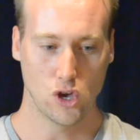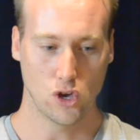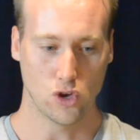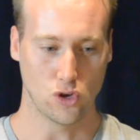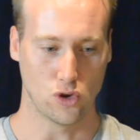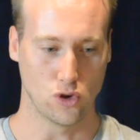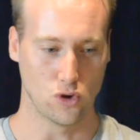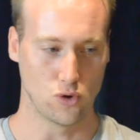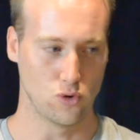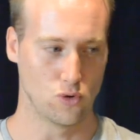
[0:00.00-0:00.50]

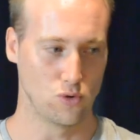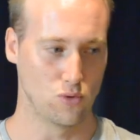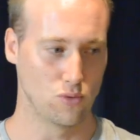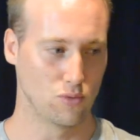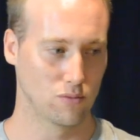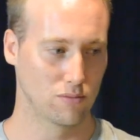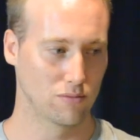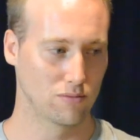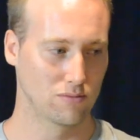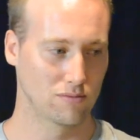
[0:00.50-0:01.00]

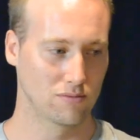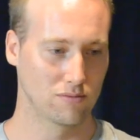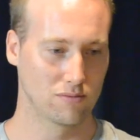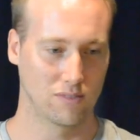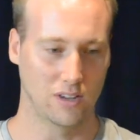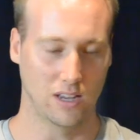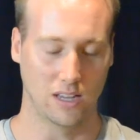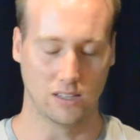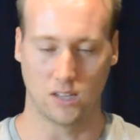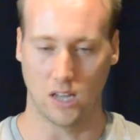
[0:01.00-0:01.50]
you,
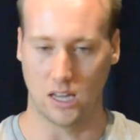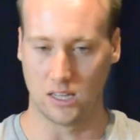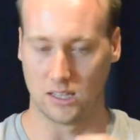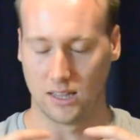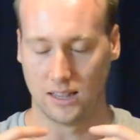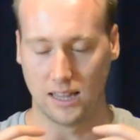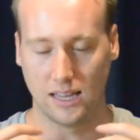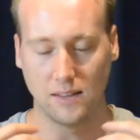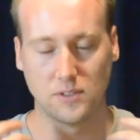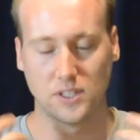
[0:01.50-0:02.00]
it, it
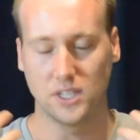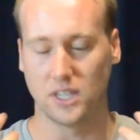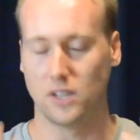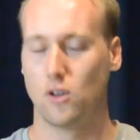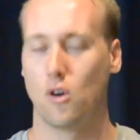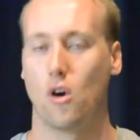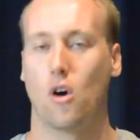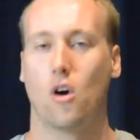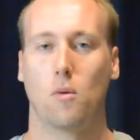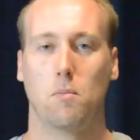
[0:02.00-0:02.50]
lives in
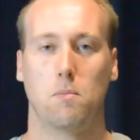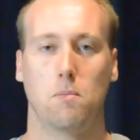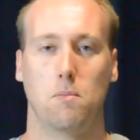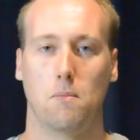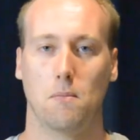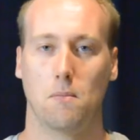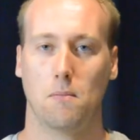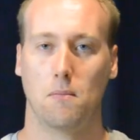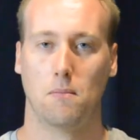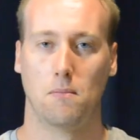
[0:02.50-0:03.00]
your
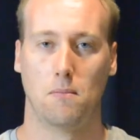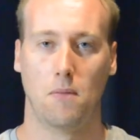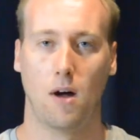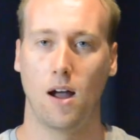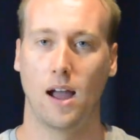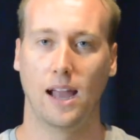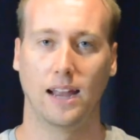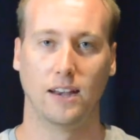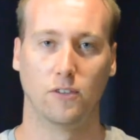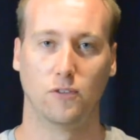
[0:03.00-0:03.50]

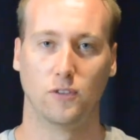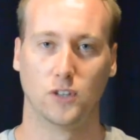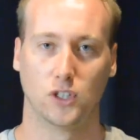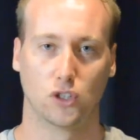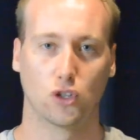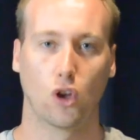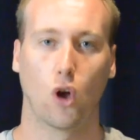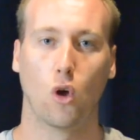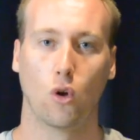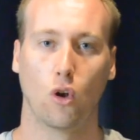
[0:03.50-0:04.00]
mind for
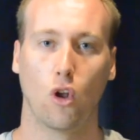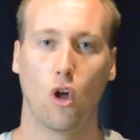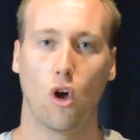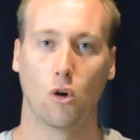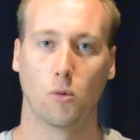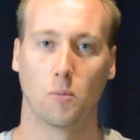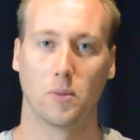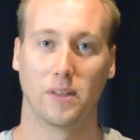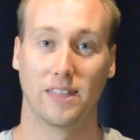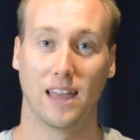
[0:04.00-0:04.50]
so
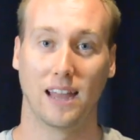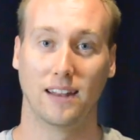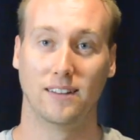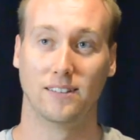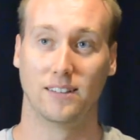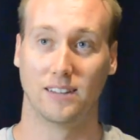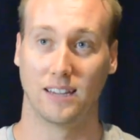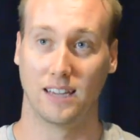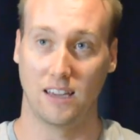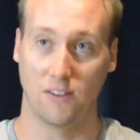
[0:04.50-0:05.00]
long, but then
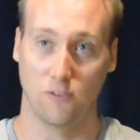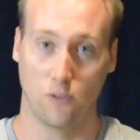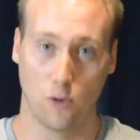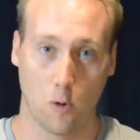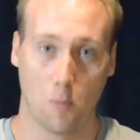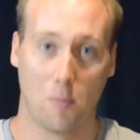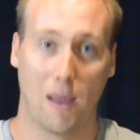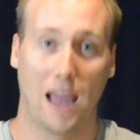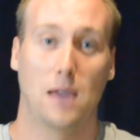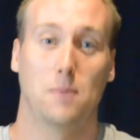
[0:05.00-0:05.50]
to give
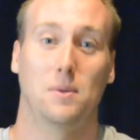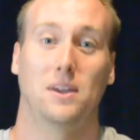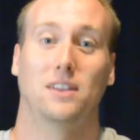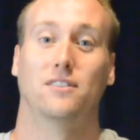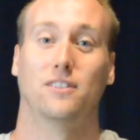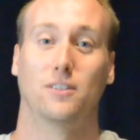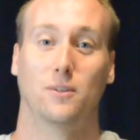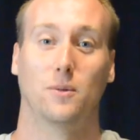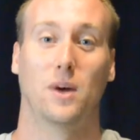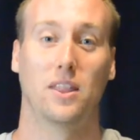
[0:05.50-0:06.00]
your baby
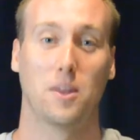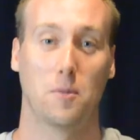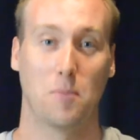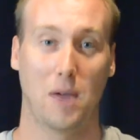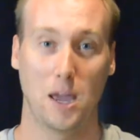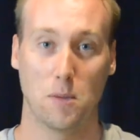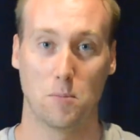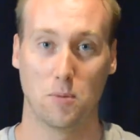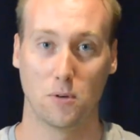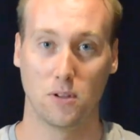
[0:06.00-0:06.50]
to other
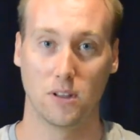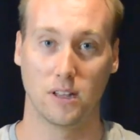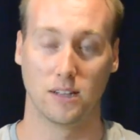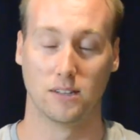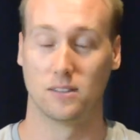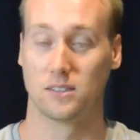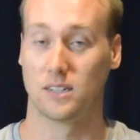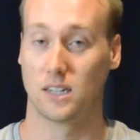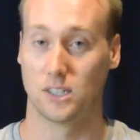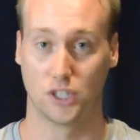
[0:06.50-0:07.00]
people
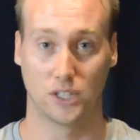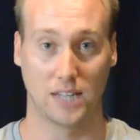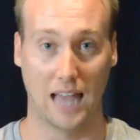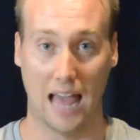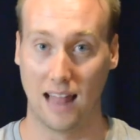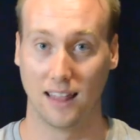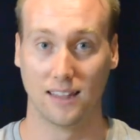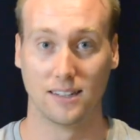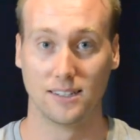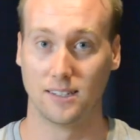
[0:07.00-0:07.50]
and such
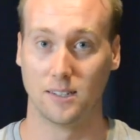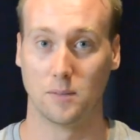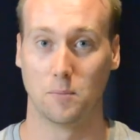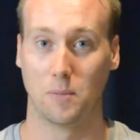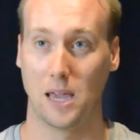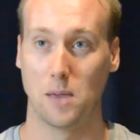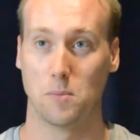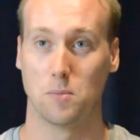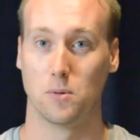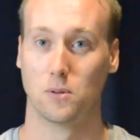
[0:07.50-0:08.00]
talented
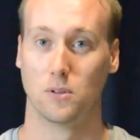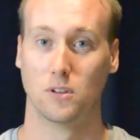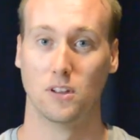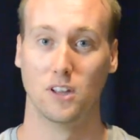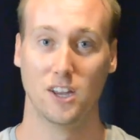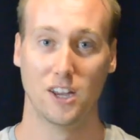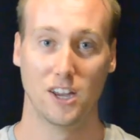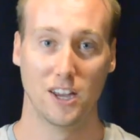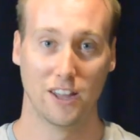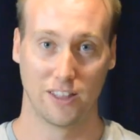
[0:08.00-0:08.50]
people
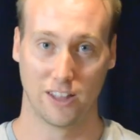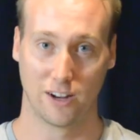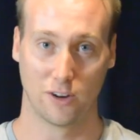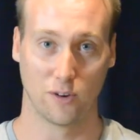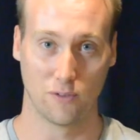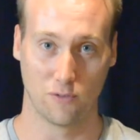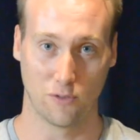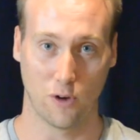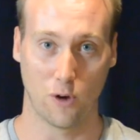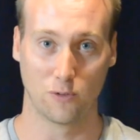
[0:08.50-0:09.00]
that
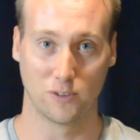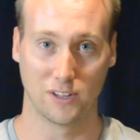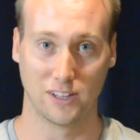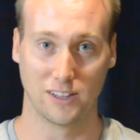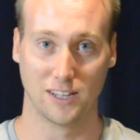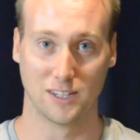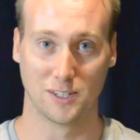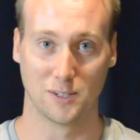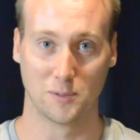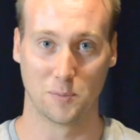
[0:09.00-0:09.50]
are involved in
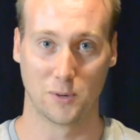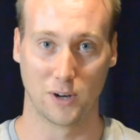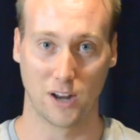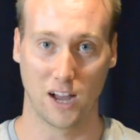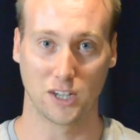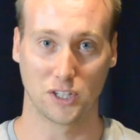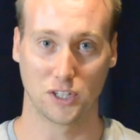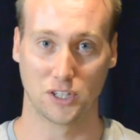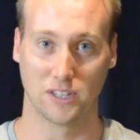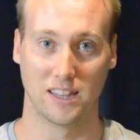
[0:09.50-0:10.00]
this
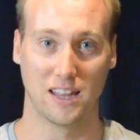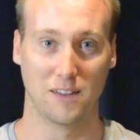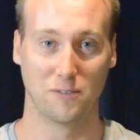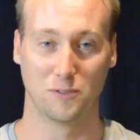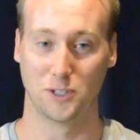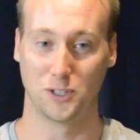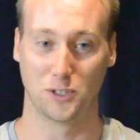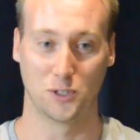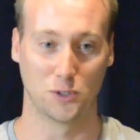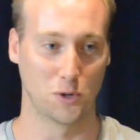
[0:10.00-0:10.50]
production, they've
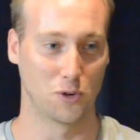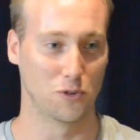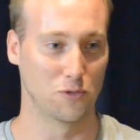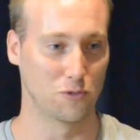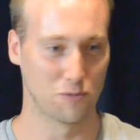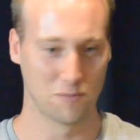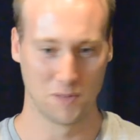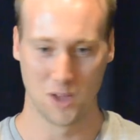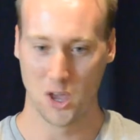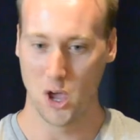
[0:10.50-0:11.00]
just sort
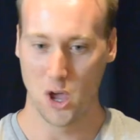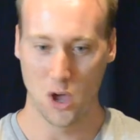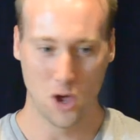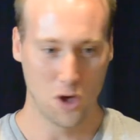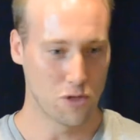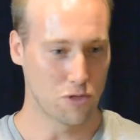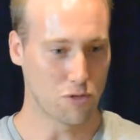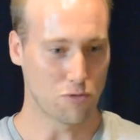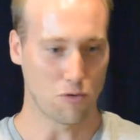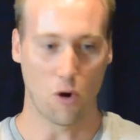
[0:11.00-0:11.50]
of
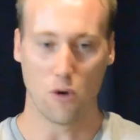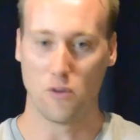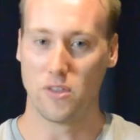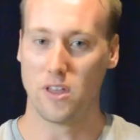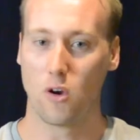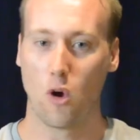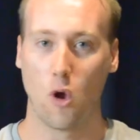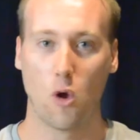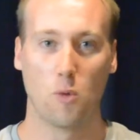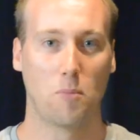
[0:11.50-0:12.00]
thrown
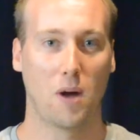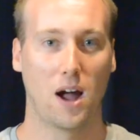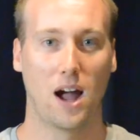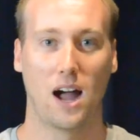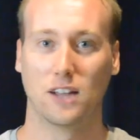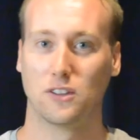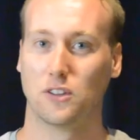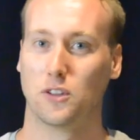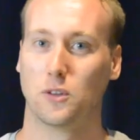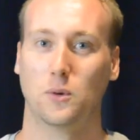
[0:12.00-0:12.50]
their own
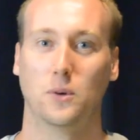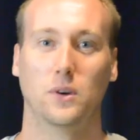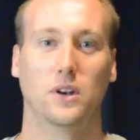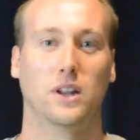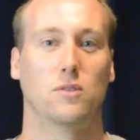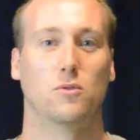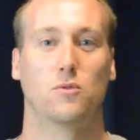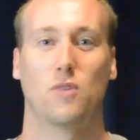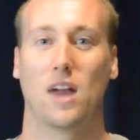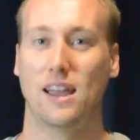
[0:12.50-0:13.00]
parts to it
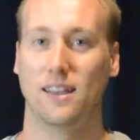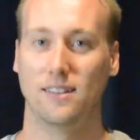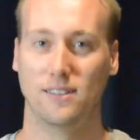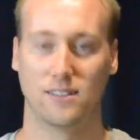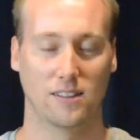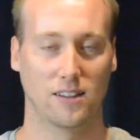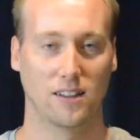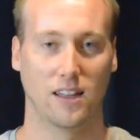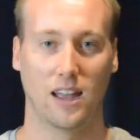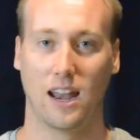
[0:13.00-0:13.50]
and
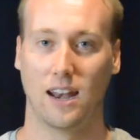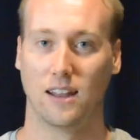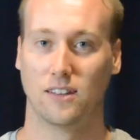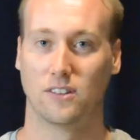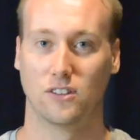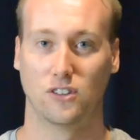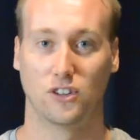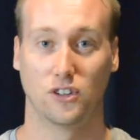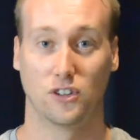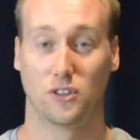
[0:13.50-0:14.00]
raised it, and
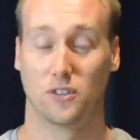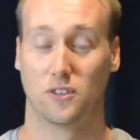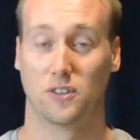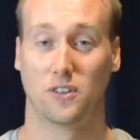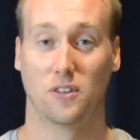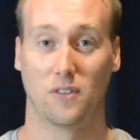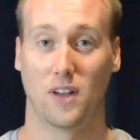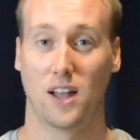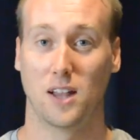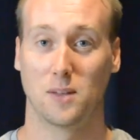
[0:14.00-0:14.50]
it's just
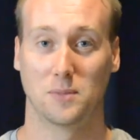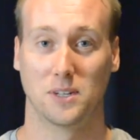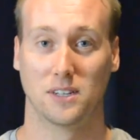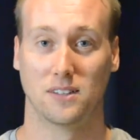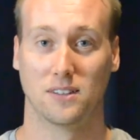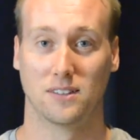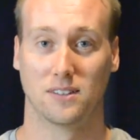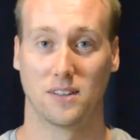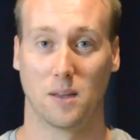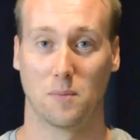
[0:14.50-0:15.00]
developed
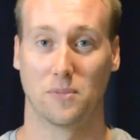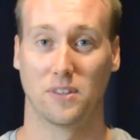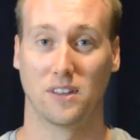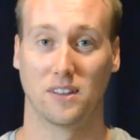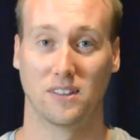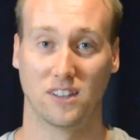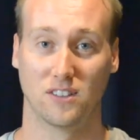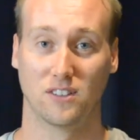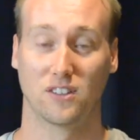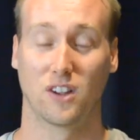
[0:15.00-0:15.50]
into something
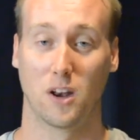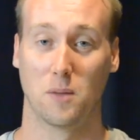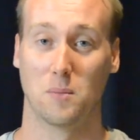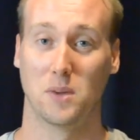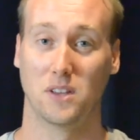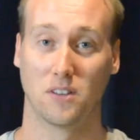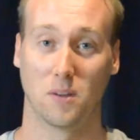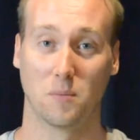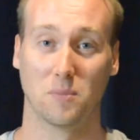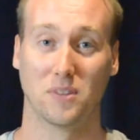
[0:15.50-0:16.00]
that's going to be
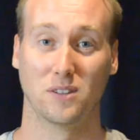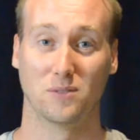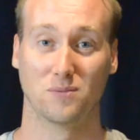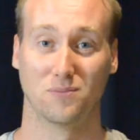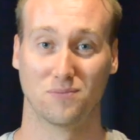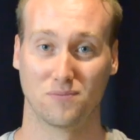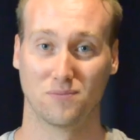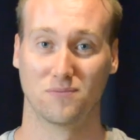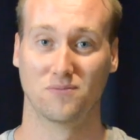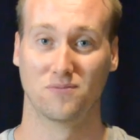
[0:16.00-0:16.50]
something
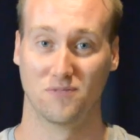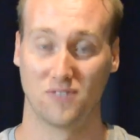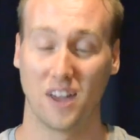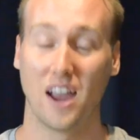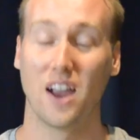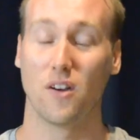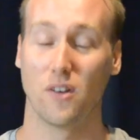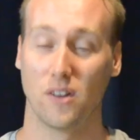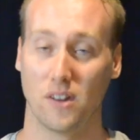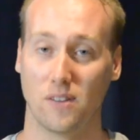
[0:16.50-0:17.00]

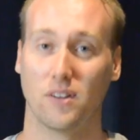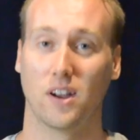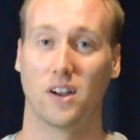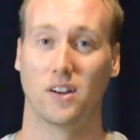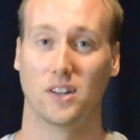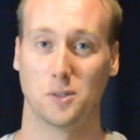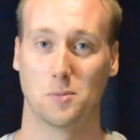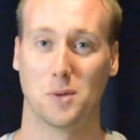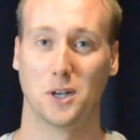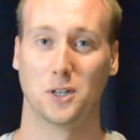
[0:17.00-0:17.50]
very, very
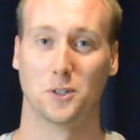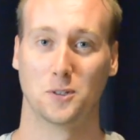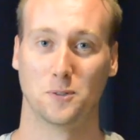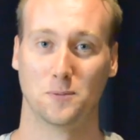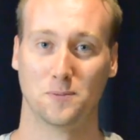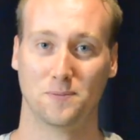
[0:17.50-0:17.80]
special.